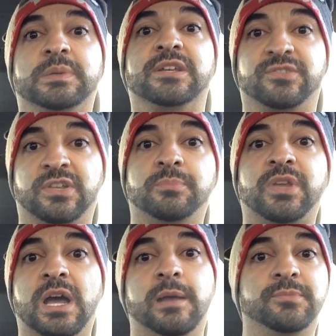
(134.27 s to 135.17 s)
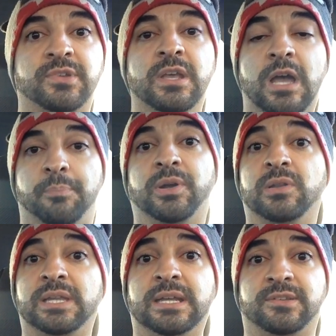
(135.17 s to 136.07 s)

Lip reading: Because sometimes, apparently,